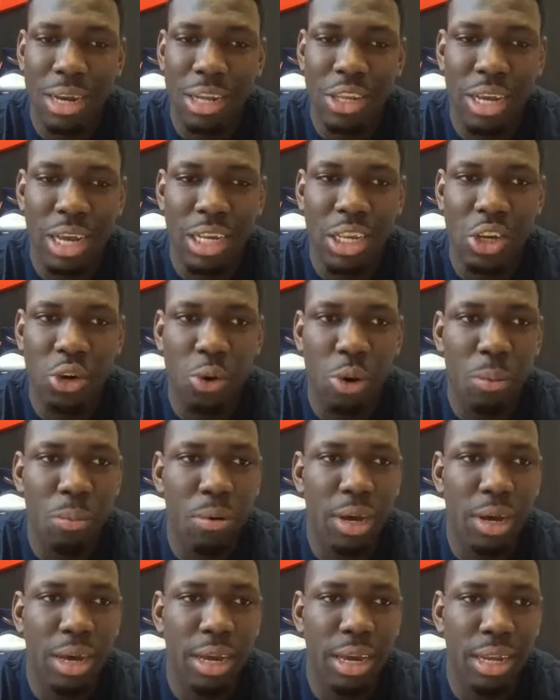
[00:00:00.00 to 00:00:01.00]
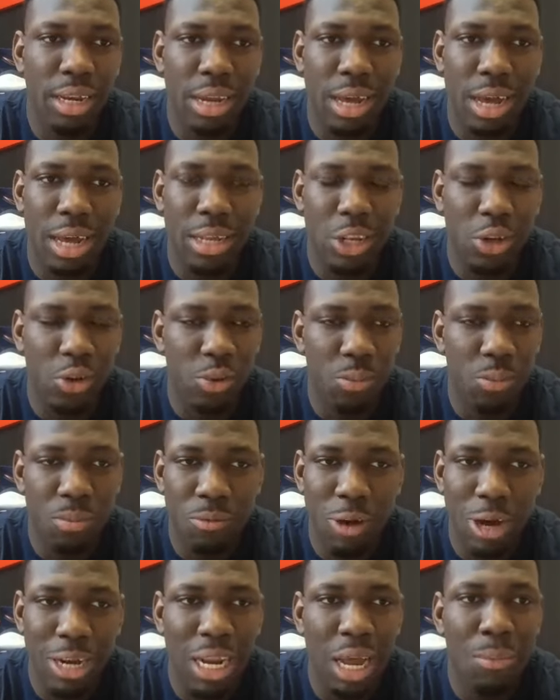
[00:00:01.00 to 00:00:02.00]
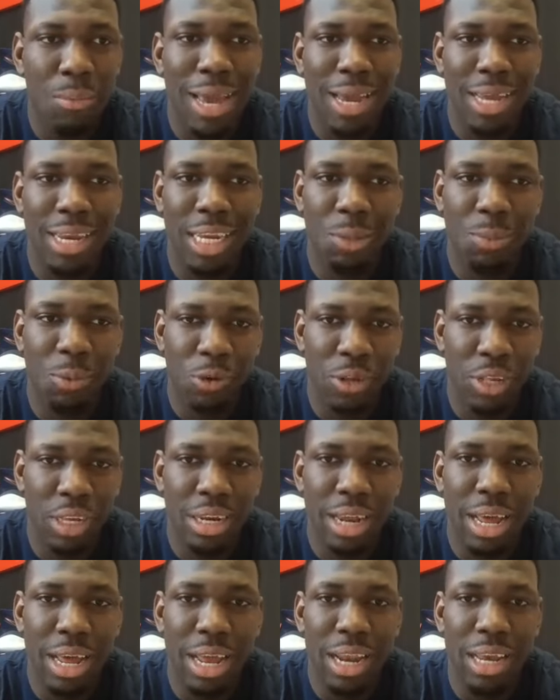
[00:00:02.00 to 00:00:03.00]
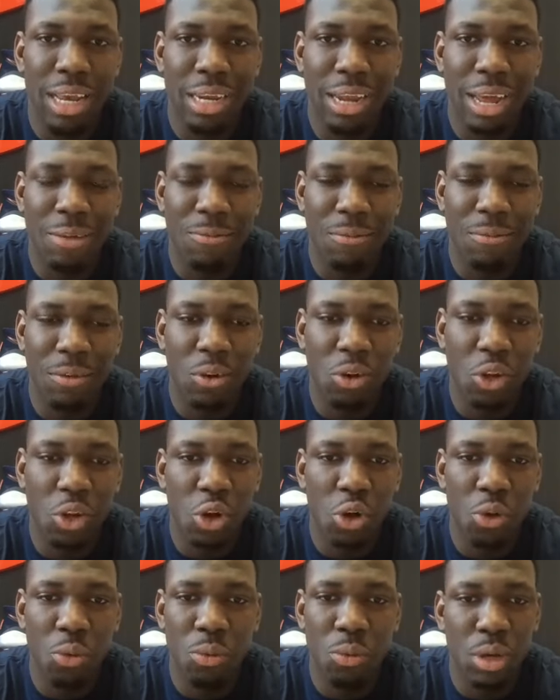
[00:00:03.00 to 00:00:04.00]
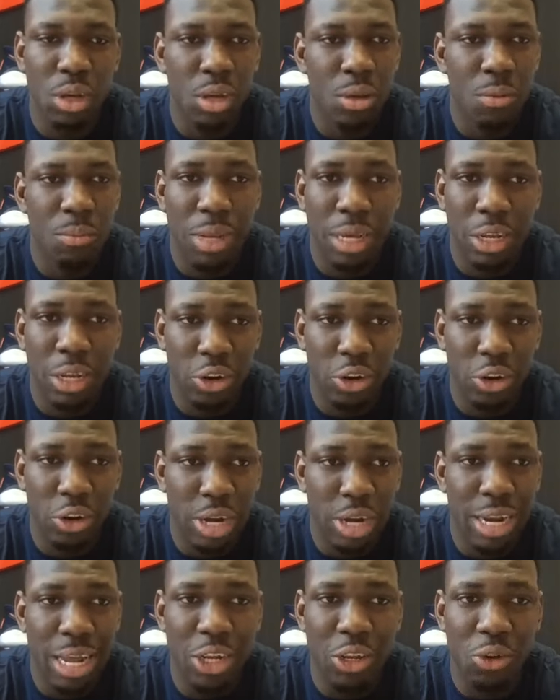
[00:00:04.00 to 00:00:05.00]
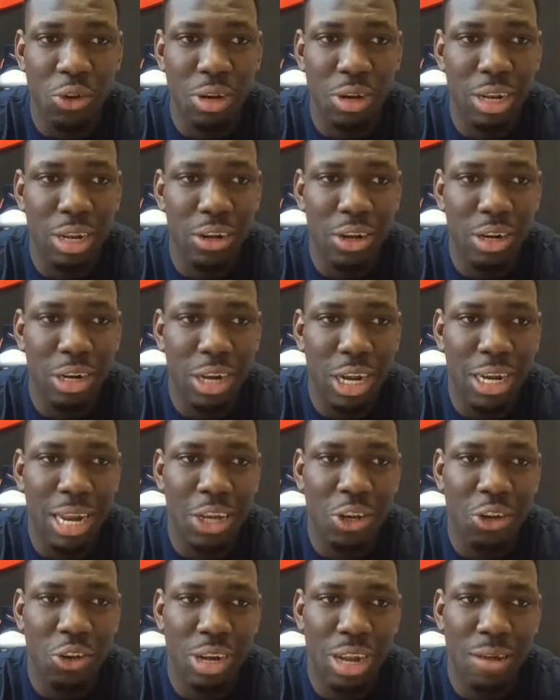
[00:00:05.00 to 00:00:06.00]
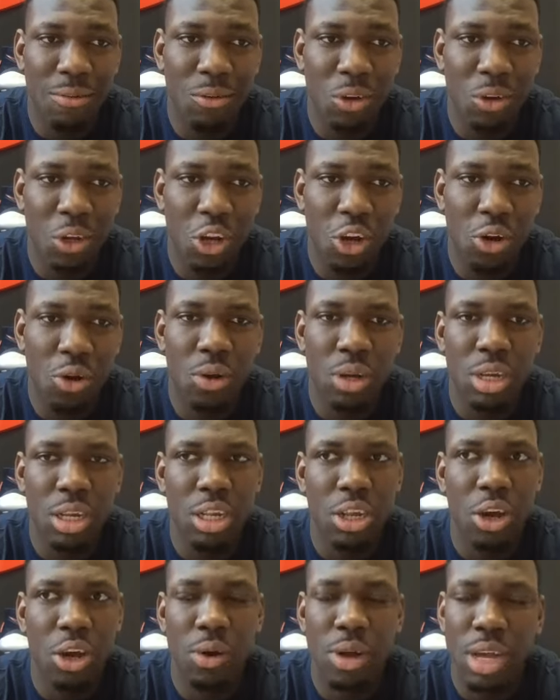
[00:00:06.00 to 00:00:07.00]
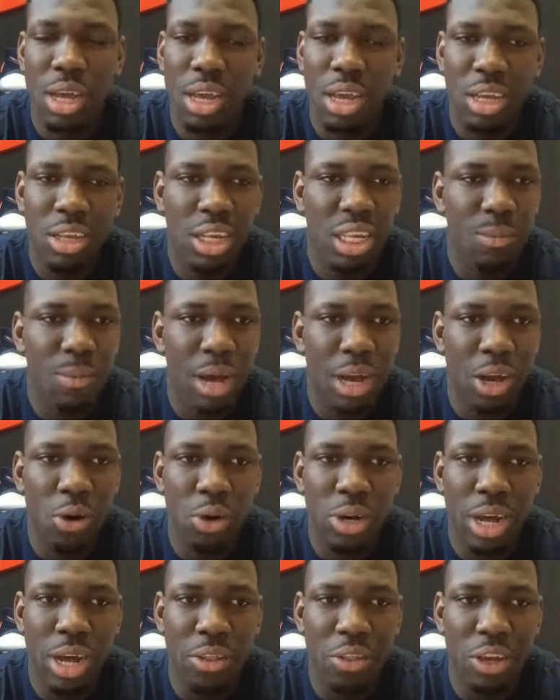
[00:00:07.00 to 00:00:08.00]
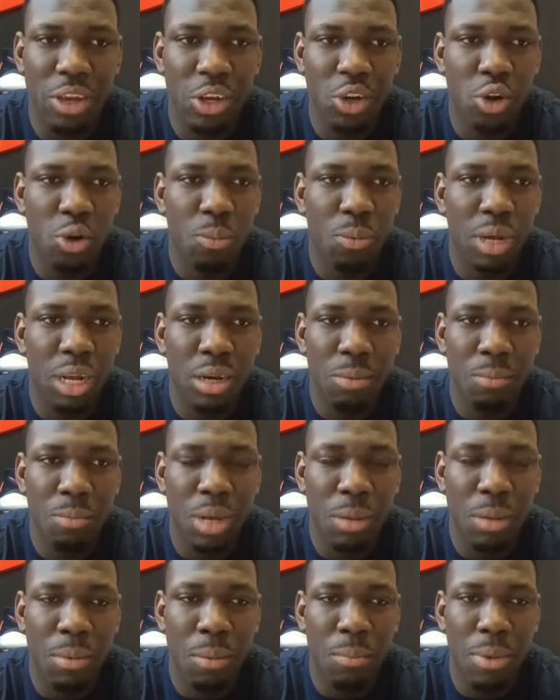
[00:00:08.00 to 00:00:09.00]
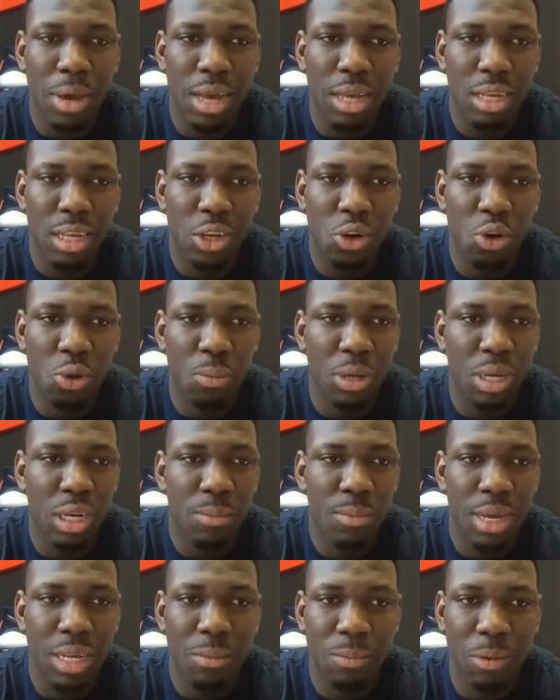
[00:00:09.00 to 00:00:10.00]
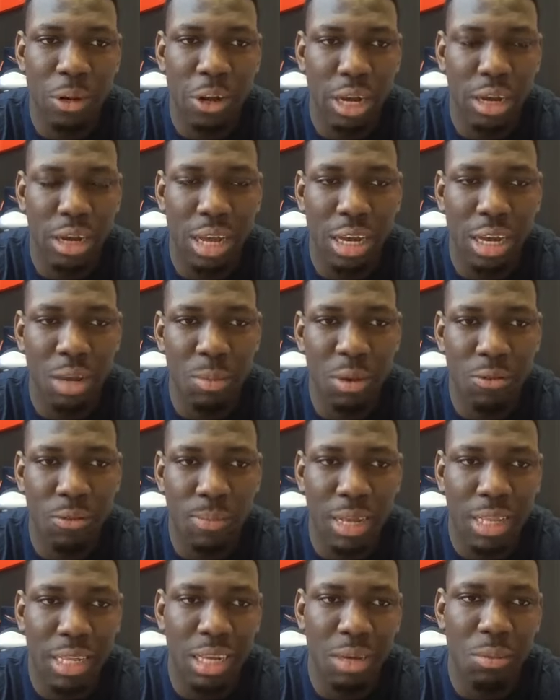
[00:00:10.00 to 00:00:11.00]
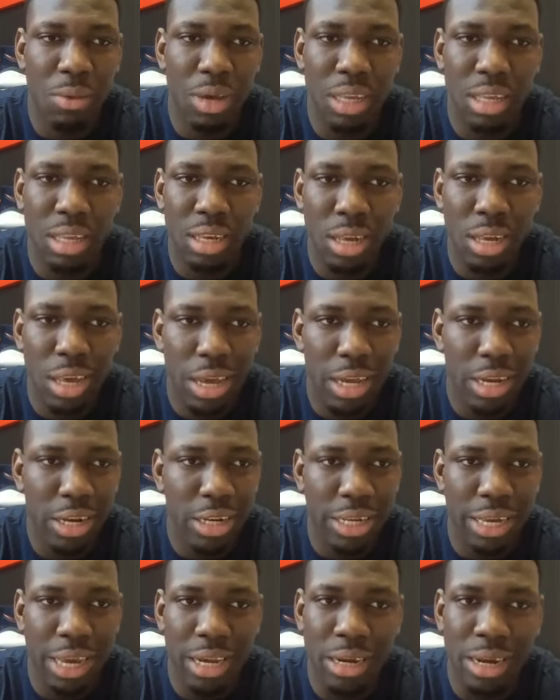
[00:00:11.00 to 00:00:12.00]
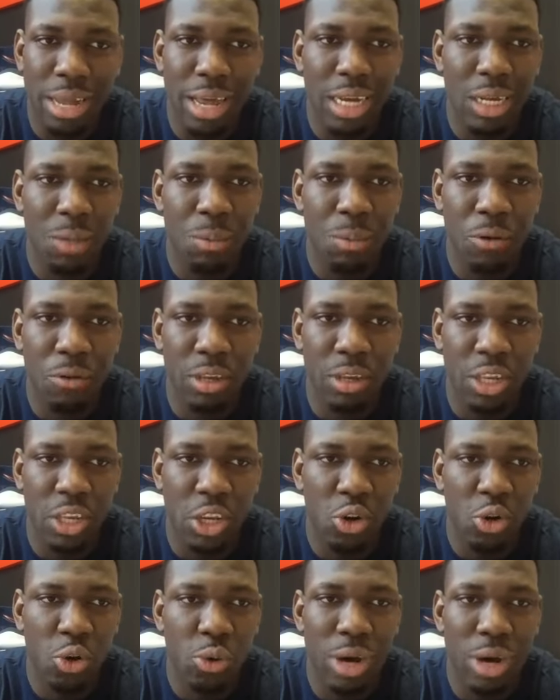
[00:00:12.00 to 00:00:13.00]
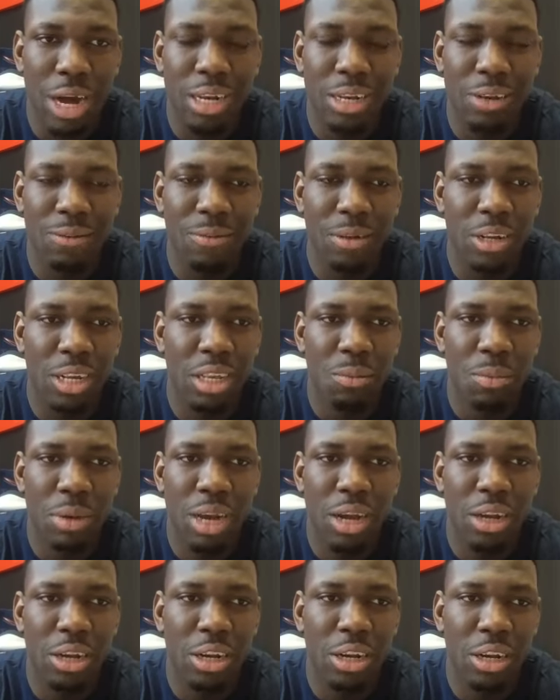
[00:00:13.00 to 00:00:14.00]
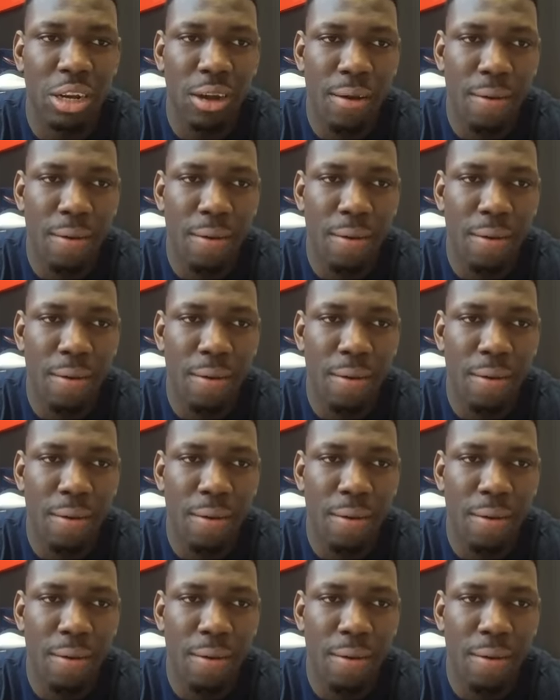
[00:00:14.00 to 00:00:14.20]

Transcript: chance to go and play. And so right now I'm lacking experience in that field, you know, playing on that national level, you know. So just about going out there, you know, playing my best, you know, being the best player I could be for my teammates, and just getting that experience, you know how it feels to be out there.